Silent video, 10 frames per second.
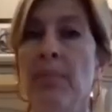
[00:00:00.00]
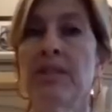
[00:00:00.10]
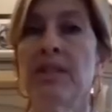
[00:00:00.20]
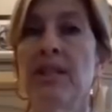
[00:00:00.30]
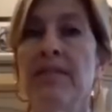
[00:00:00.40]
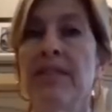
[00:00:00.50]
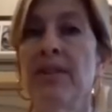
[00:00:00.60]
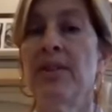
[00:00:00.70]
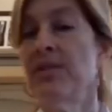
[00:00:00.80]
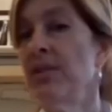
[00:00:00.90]
apple cider
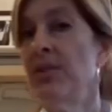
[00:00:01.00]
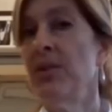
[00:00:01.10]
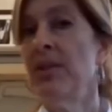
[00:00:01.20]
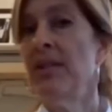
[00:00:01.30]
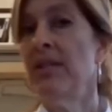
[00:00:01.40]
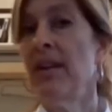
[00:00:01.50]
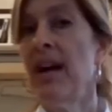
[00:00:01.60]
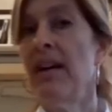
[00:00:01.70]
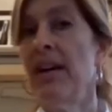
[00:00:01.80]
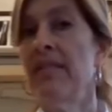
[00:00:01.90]
vinegar is a good
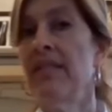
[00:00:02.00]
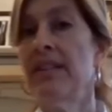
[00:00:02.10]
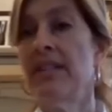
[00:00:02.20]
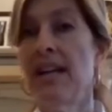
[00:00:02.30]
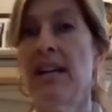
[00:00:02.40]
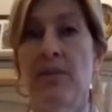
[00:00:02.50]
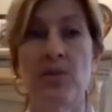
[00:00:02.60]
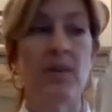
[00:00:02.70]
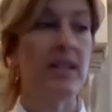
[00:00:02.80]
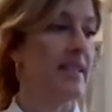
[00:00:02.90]
uh, everyday
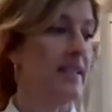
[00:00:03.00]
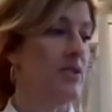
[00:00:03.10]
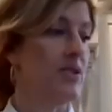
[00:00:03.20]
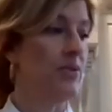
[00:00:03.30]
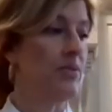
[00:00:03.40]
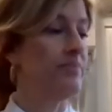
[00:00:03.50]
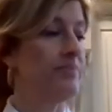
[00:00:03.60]
dressing too